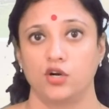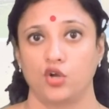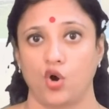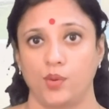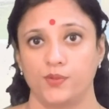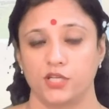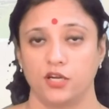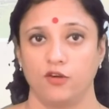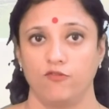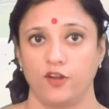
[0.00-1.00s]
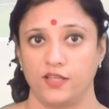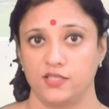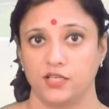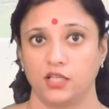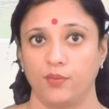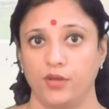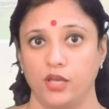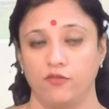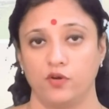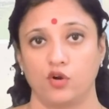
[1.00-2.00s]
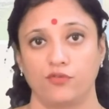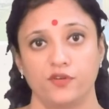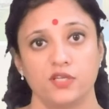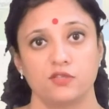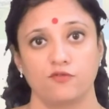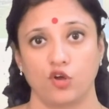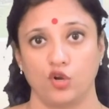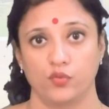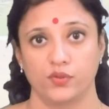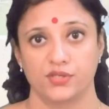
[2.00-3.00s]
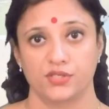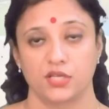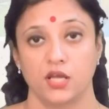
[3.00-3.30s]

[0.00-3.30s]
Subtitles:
adopts in influencing the behavior of his followers.